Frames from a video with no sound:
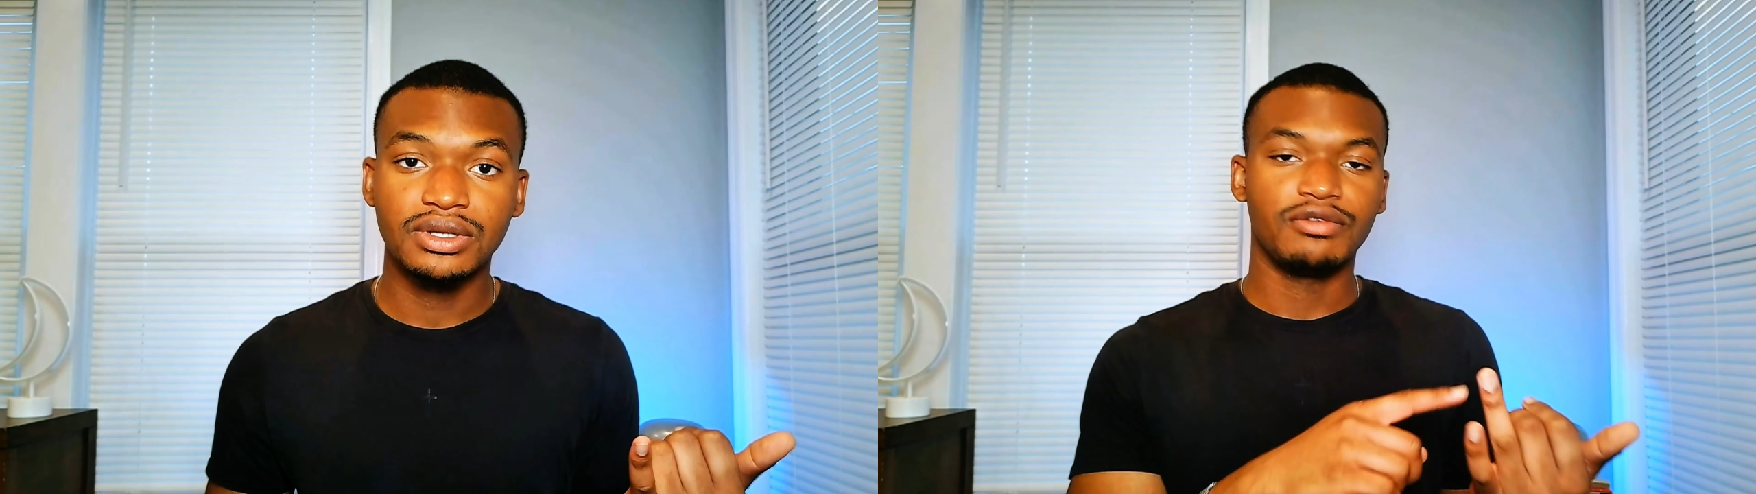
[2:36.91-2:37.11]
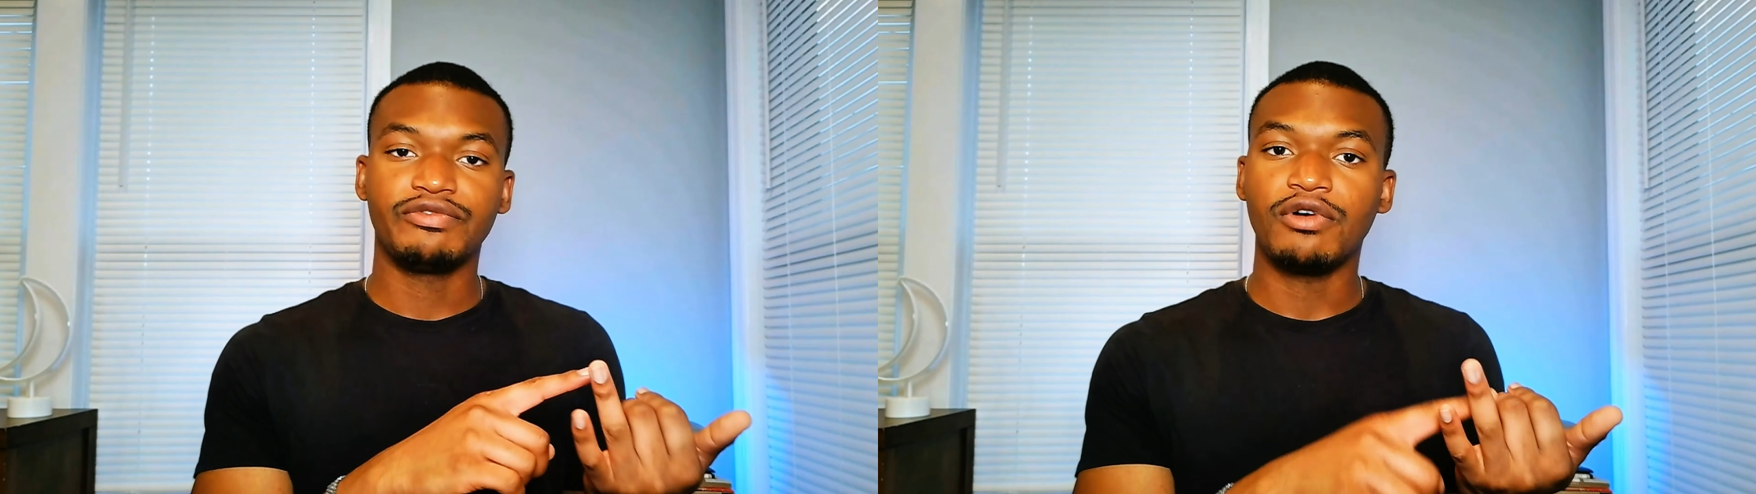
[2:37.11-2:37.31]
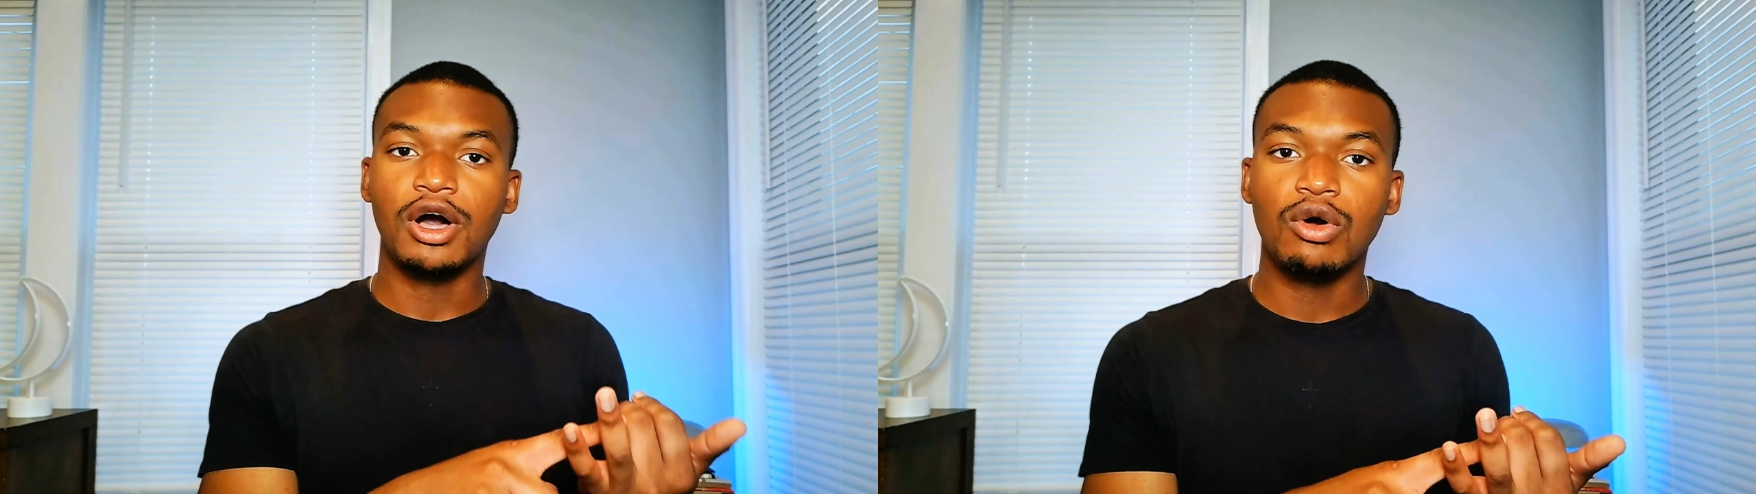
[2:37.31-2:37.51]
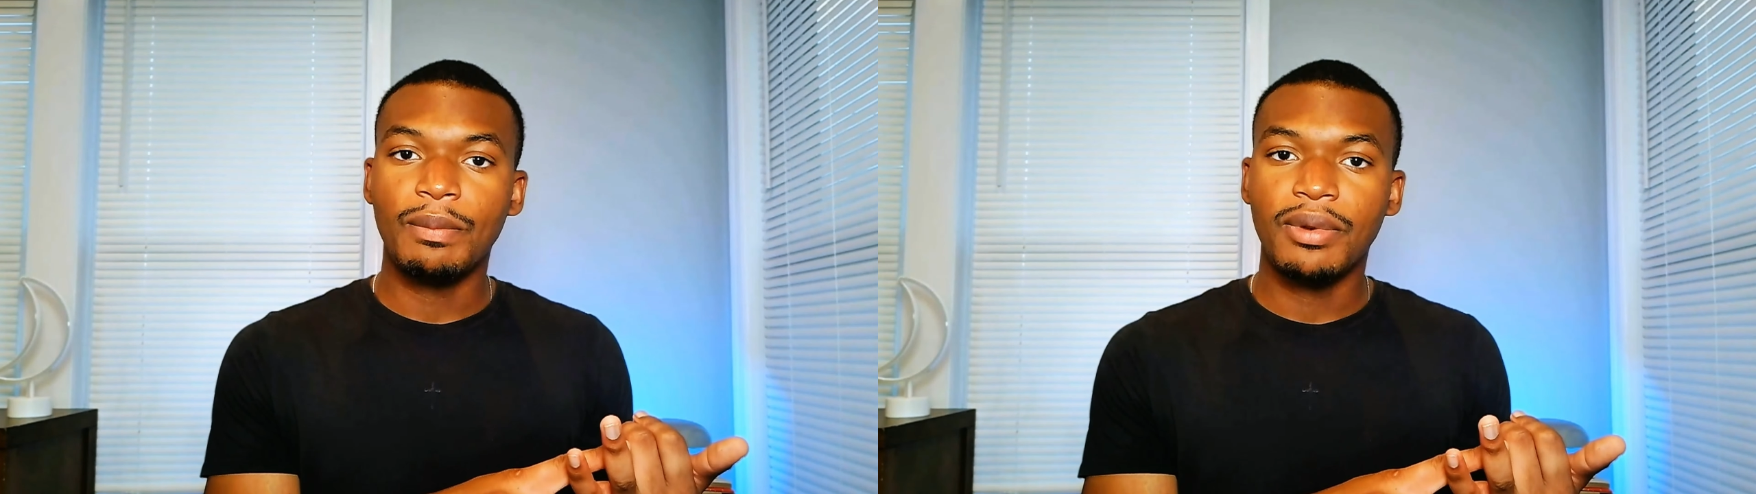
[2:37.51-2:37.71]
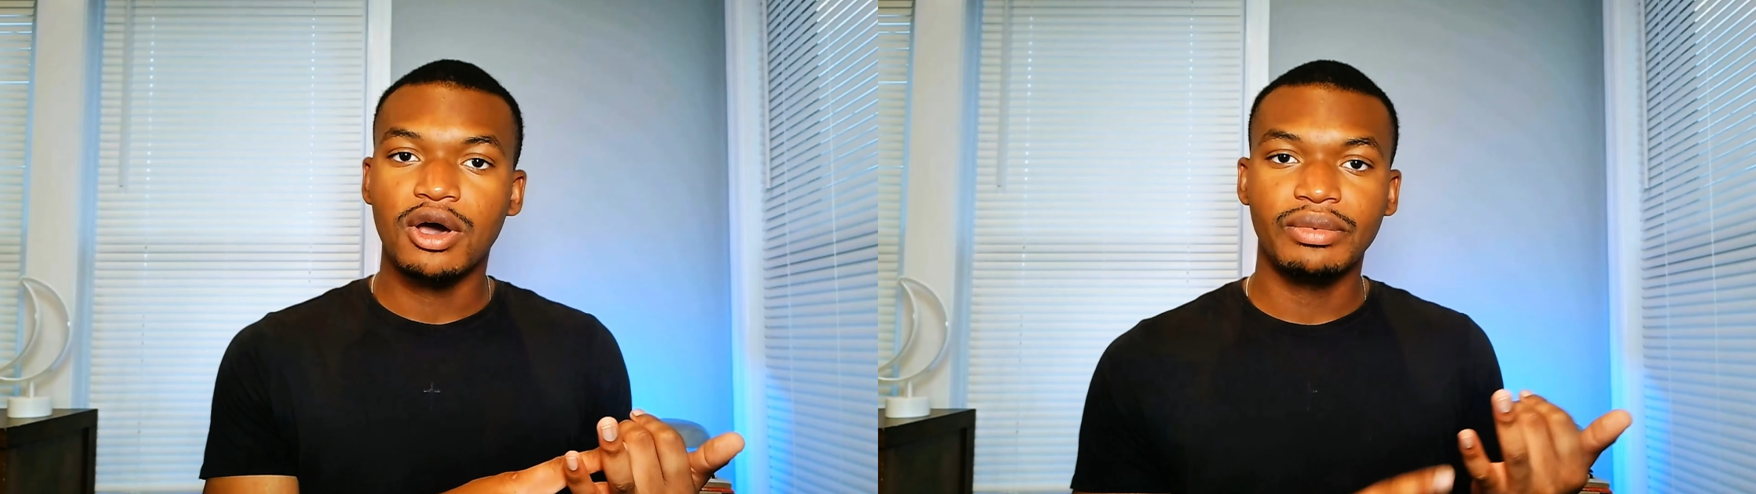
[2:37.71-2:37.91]
A follow-up
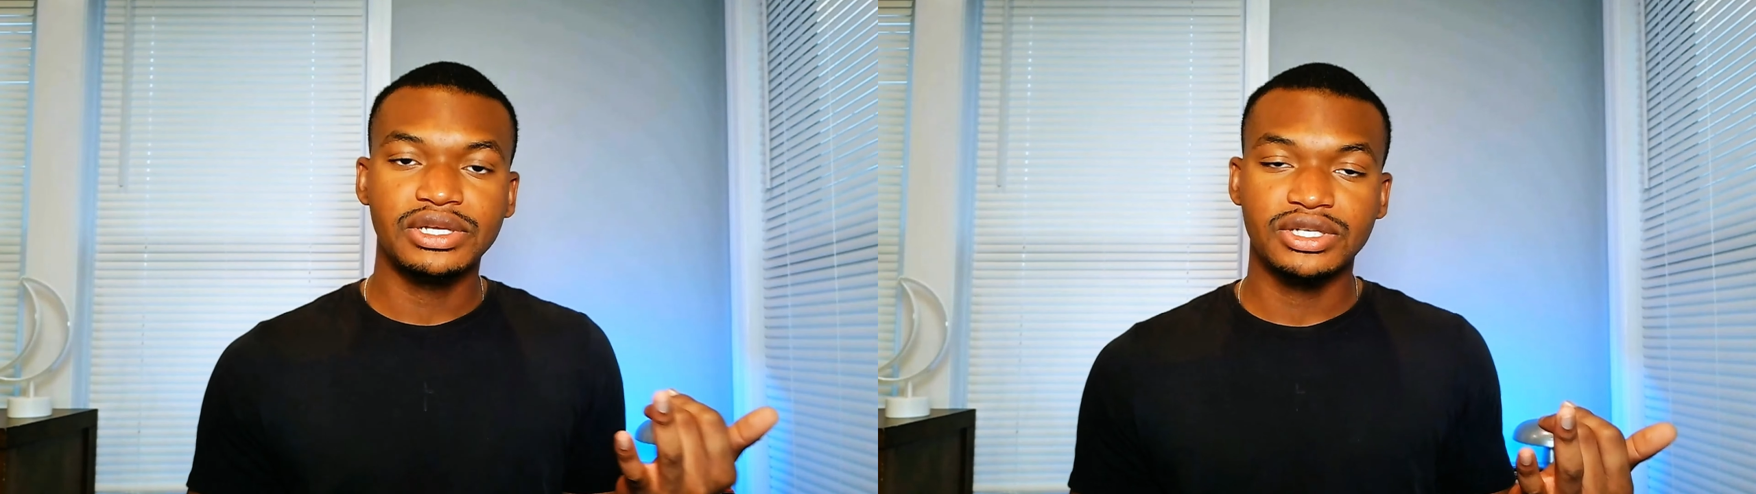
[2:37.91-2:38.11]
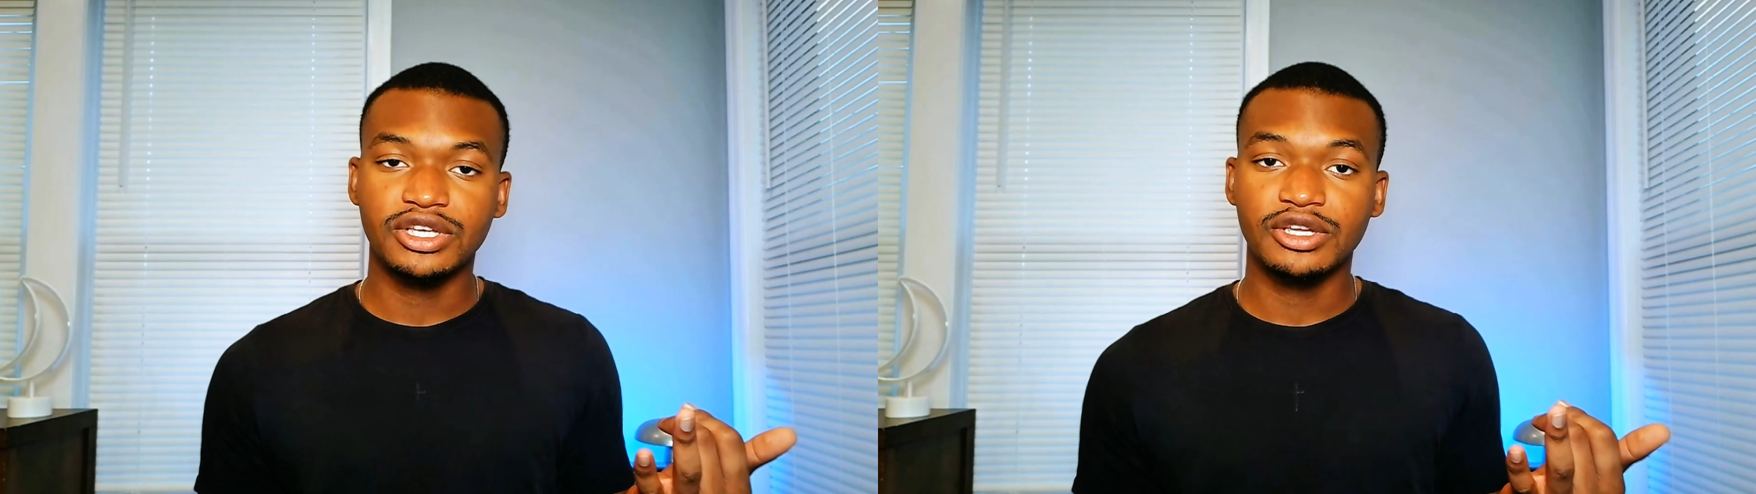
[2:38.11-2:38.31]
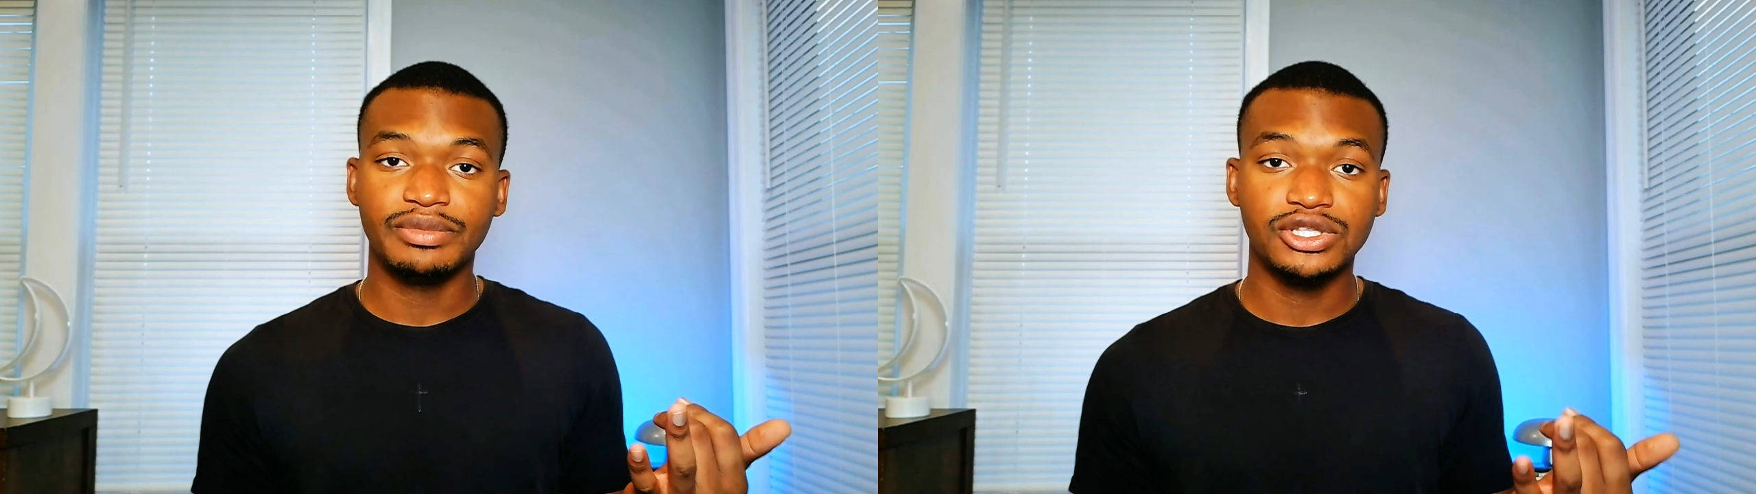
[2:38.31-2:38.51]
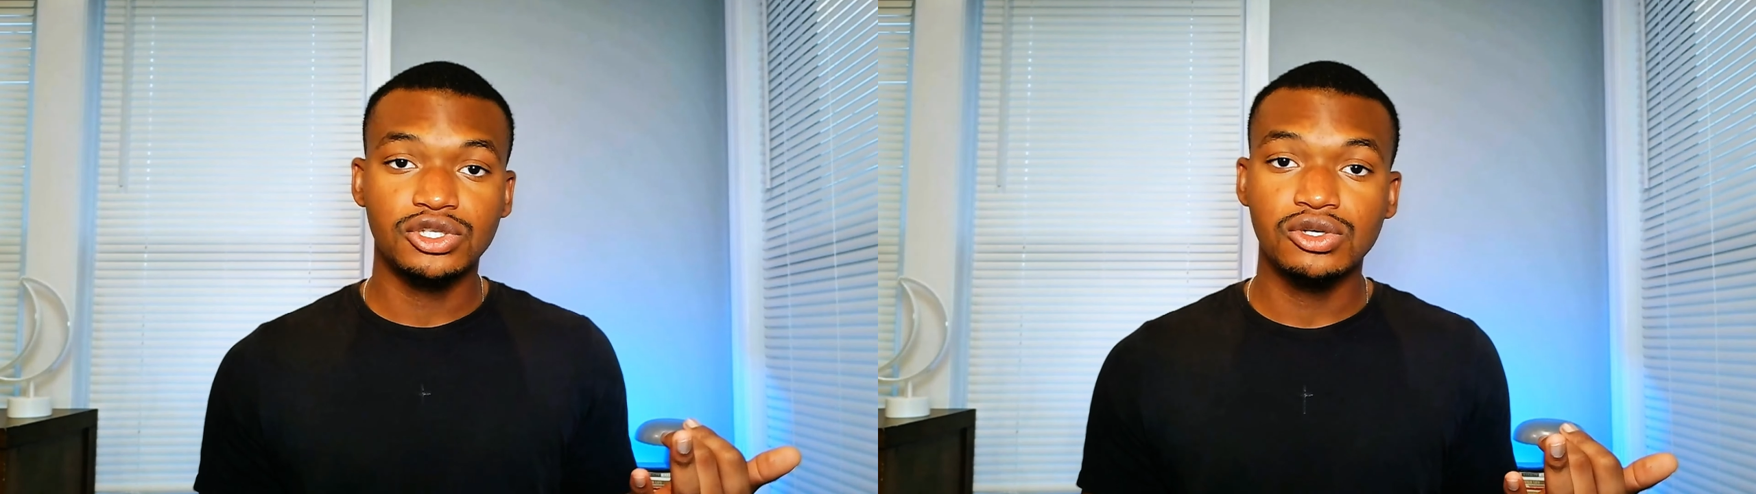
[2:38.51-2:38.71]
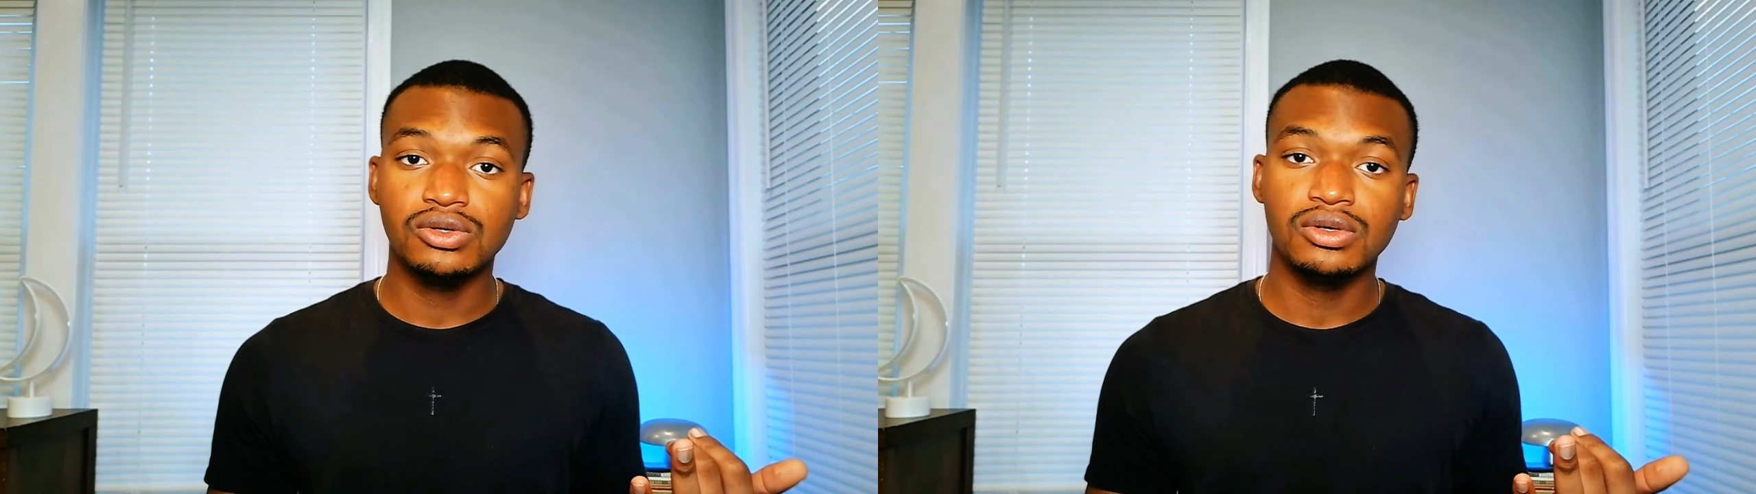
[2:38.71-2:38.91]
automation could be
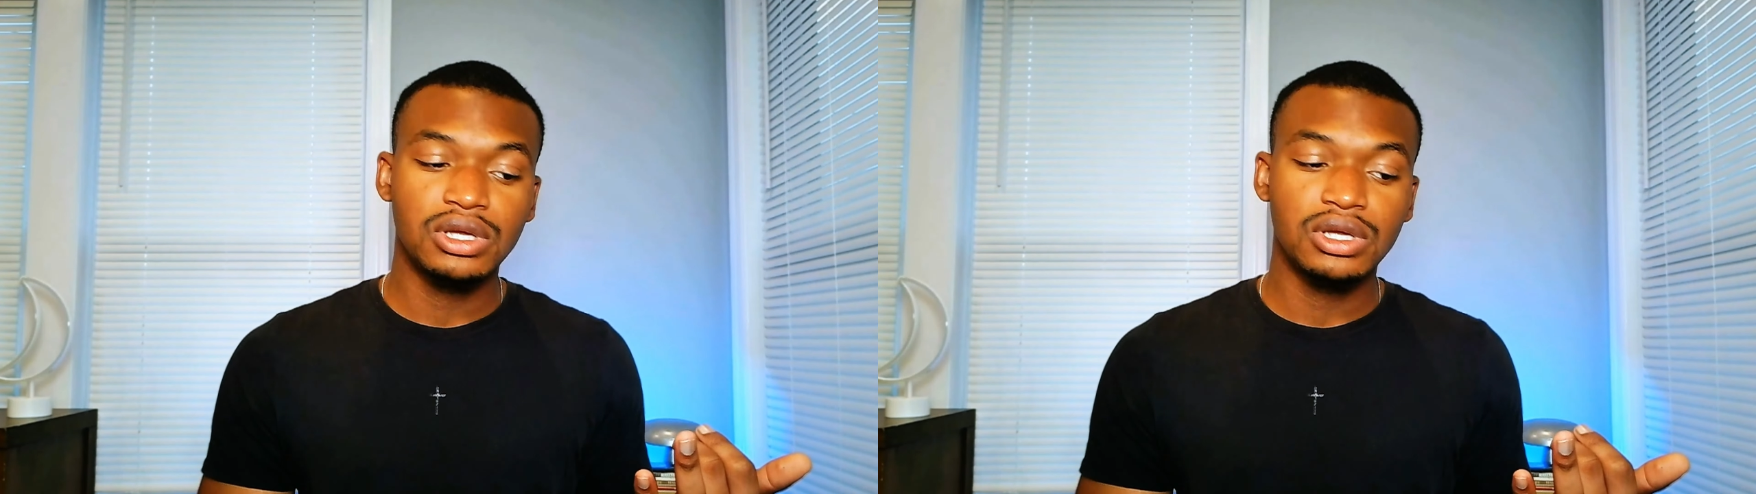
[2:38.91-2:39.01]
2.